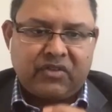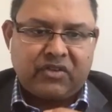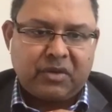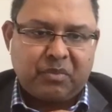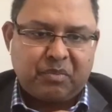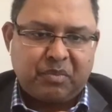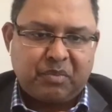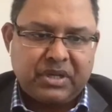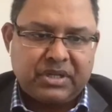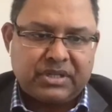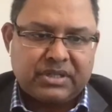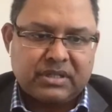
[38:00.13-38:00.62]

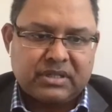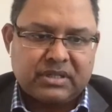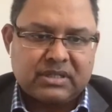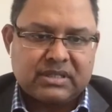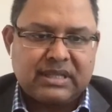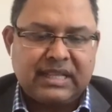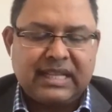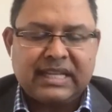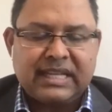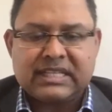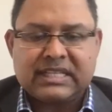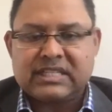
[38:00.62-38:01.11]
pediatric
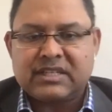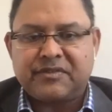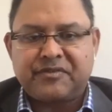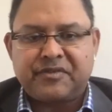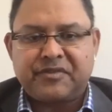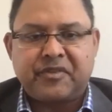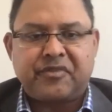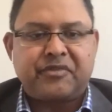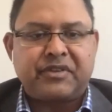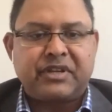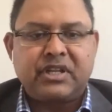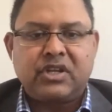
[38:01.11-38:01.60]
patients, let's say
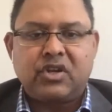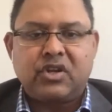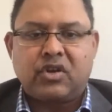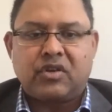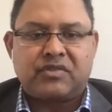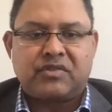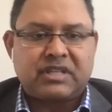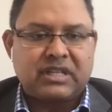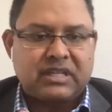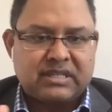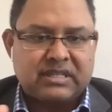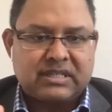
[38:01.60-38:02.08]

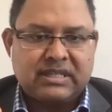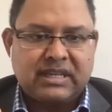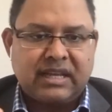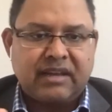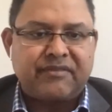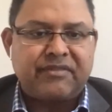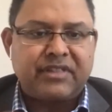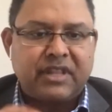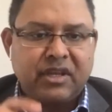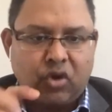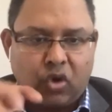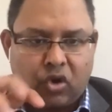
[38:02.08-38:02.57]
50 or
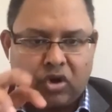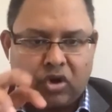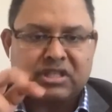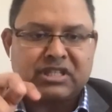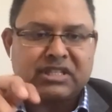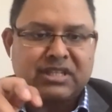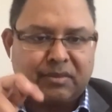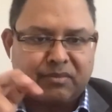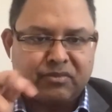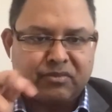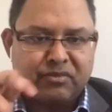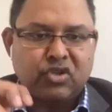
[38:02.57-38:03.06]
60 have they
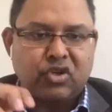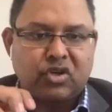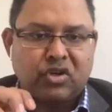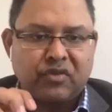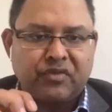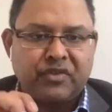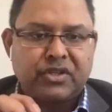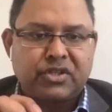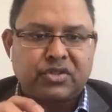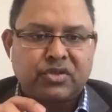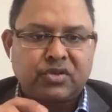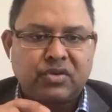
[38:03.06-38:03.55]
got some
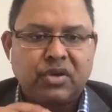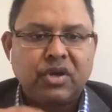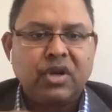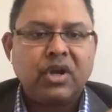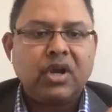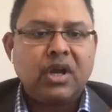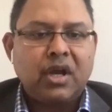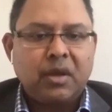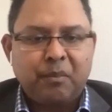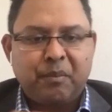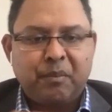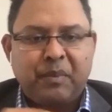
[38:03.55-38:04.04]
sort of issue,
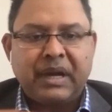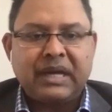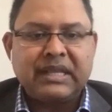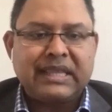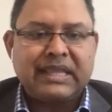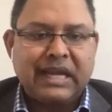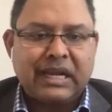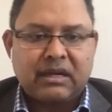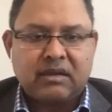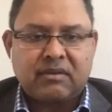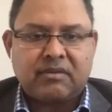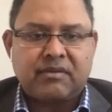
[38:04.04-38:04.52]

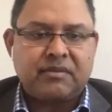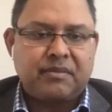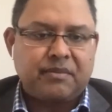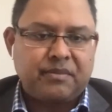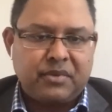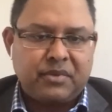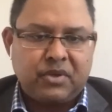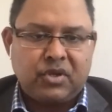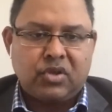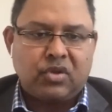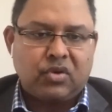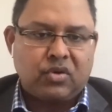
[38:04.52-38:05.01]
by that
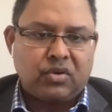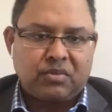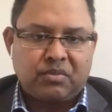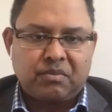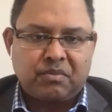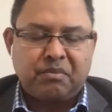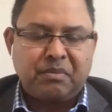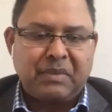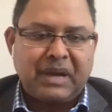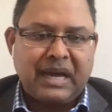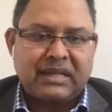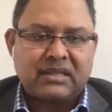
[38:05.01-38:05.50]
you
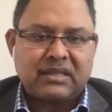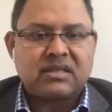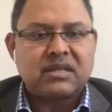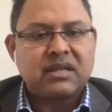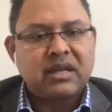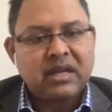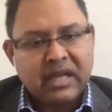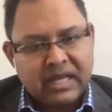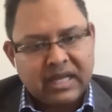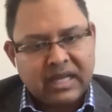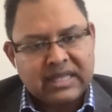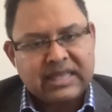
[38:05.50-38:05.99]
know math,
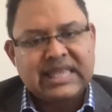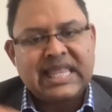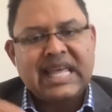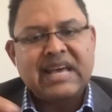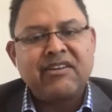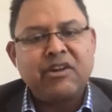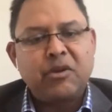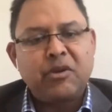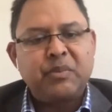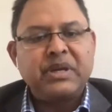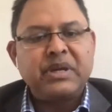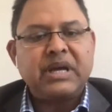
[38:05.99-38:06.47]

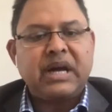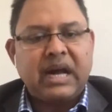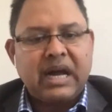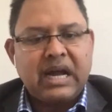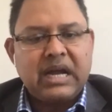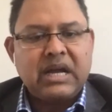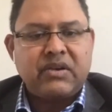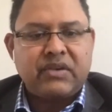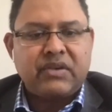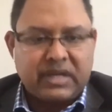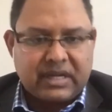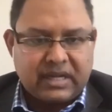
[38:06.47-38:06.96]
there will be
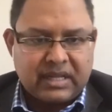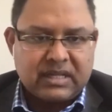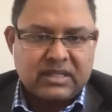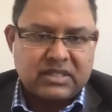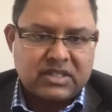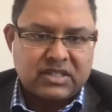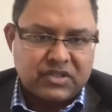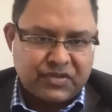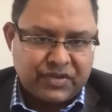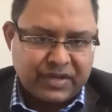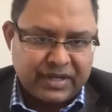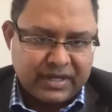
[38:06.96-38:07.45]
higher
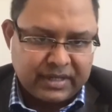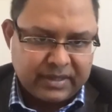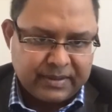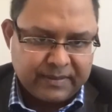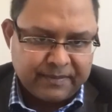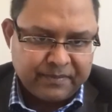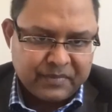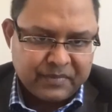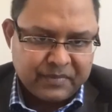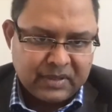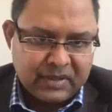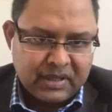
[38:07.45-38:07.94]
recurrence rate.
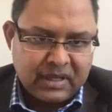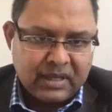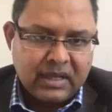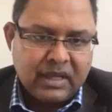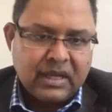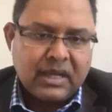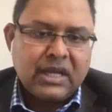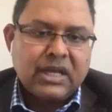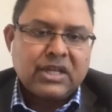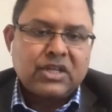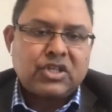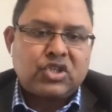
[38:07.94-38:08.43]

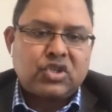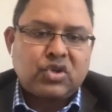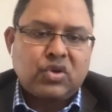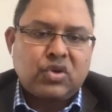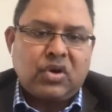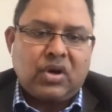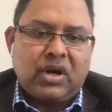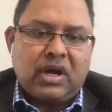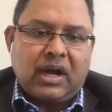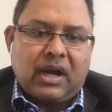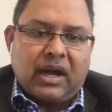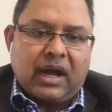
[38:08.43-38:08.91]
Yeah.
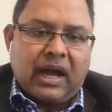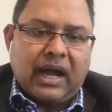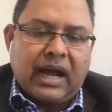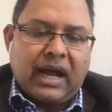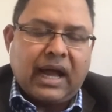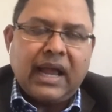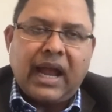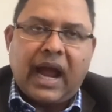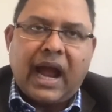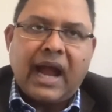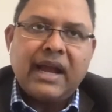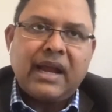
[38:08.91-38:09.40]
So
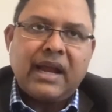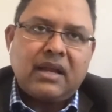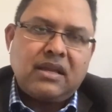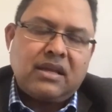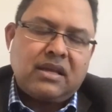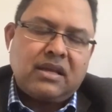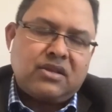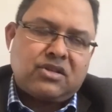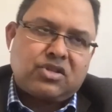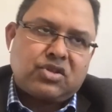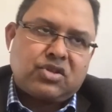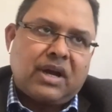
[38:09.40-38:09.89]
I, I
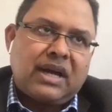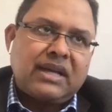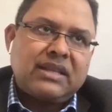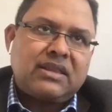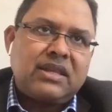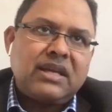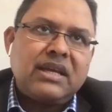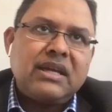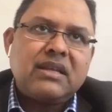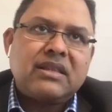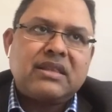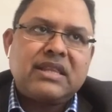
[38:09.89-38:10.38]
so
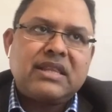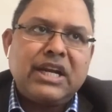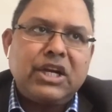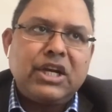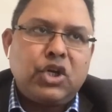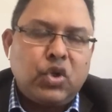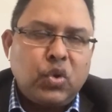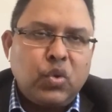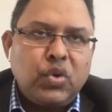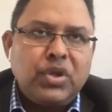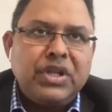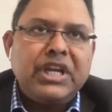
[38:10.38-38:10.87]
I think
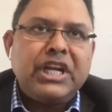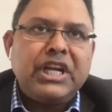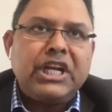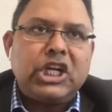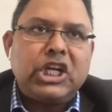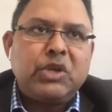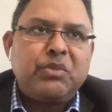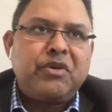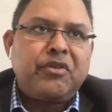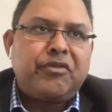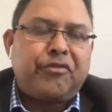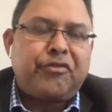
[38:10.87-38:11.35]
they do
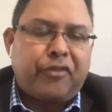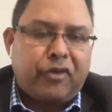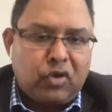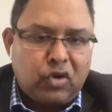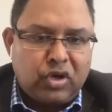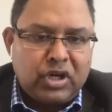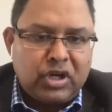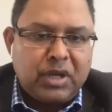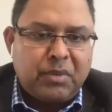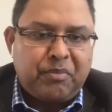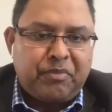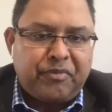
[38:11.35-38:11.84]
need to be
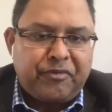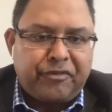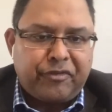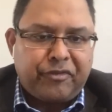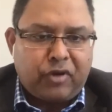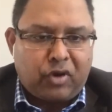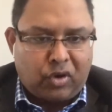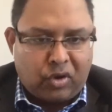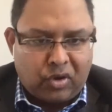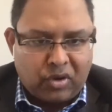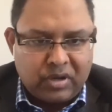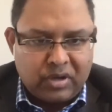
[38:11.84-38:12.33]
followed up
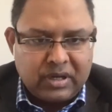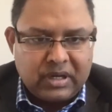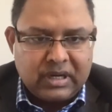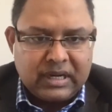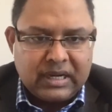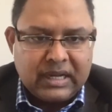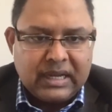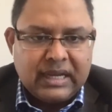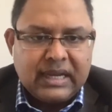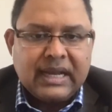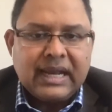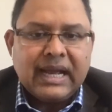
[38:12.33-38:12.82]
for longer,
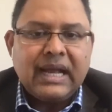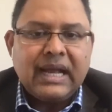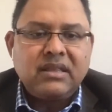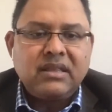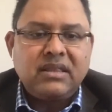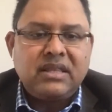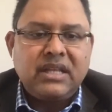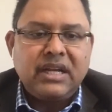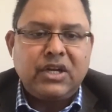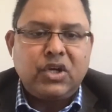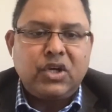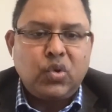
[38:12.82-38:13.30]

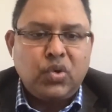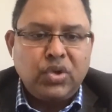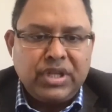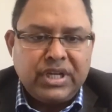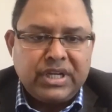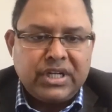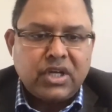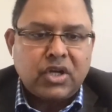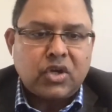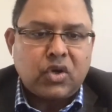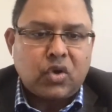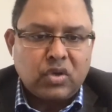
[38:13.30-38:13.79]
and they do
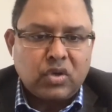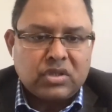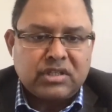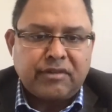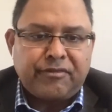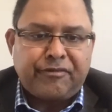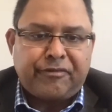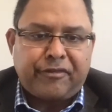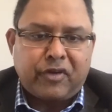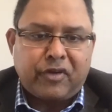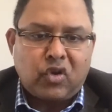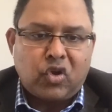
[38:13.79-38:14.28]
need a
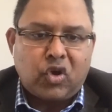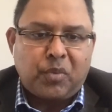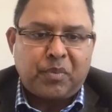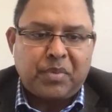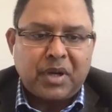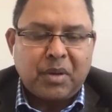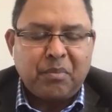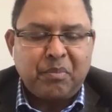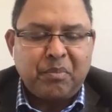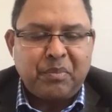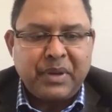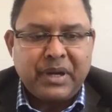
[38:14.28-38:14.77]
closer
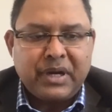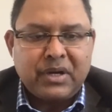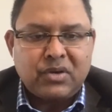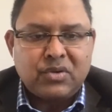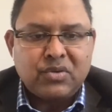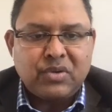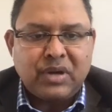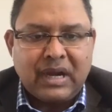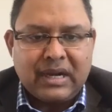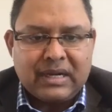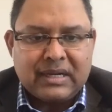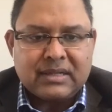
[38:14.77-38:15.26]
follow up
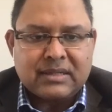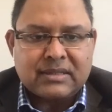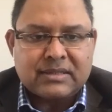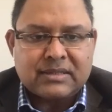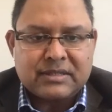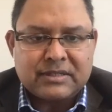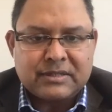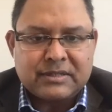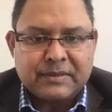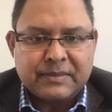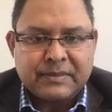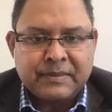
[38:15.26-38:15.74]
compared to
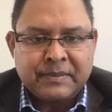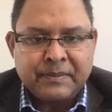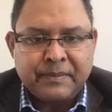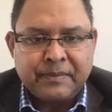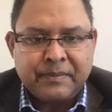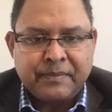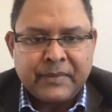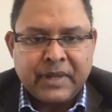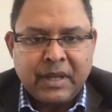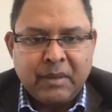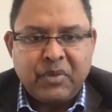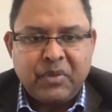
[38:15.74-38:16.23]
adults,
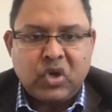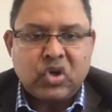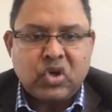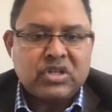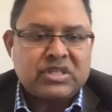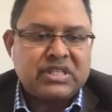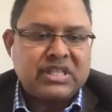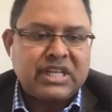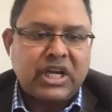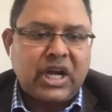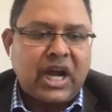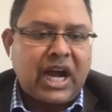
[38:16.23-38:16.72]

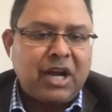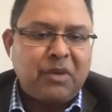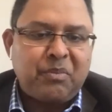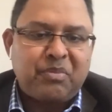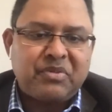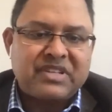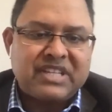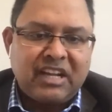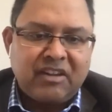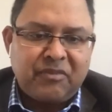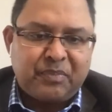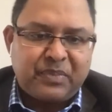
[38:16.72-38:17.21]
because they
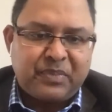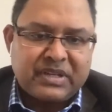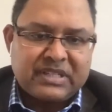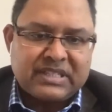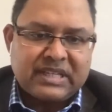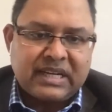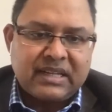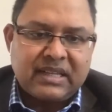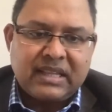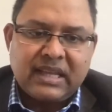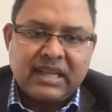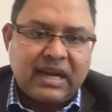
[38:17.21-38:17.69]
can't self
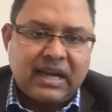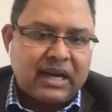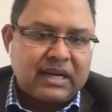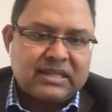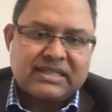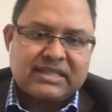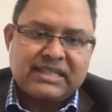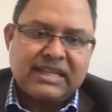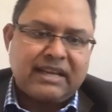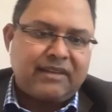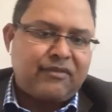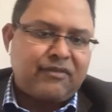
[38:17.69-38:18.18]
present. They
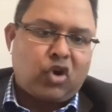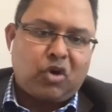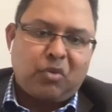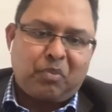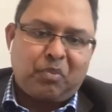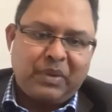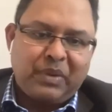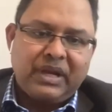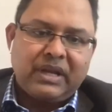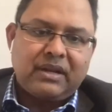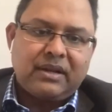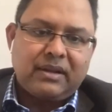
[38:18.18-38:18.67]
can't say I've
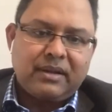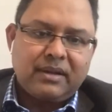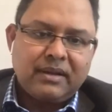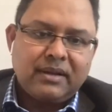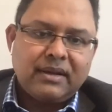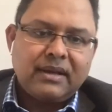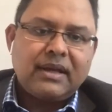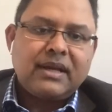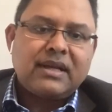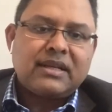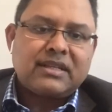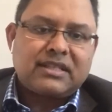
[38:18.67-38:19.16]
got pain.
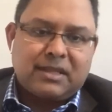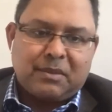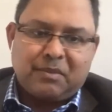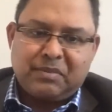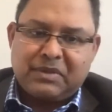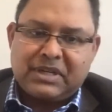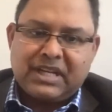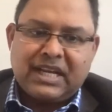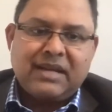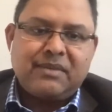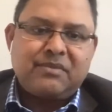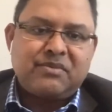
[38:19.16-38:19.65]
Yes.
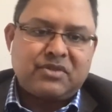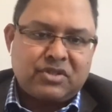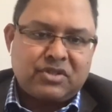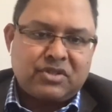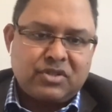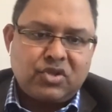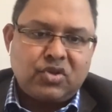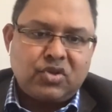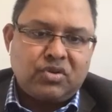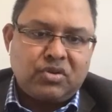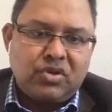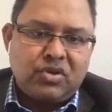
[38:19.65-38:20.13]

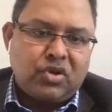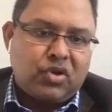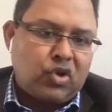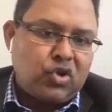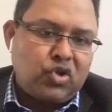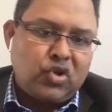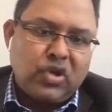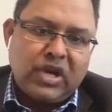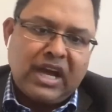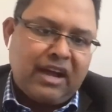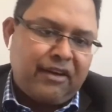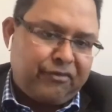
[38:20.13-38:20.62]
Sometimes you you
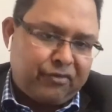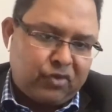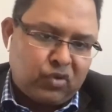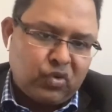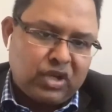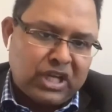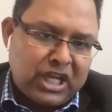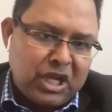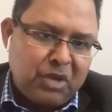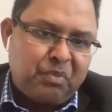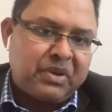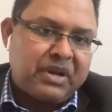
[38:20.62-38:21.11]
know you
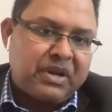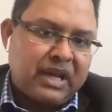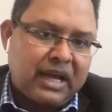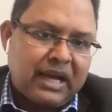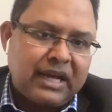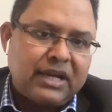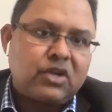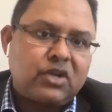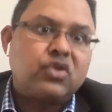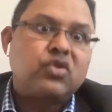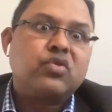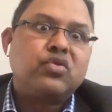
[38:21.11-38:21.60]
have to keep
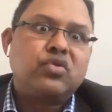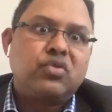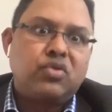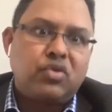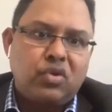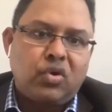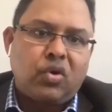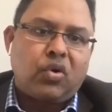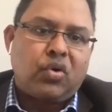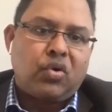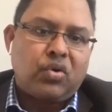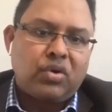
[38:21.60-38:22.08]
an eye to
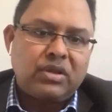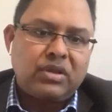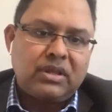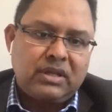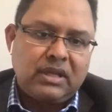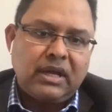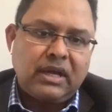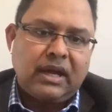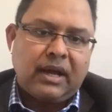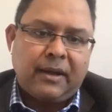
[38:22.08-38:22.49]
know.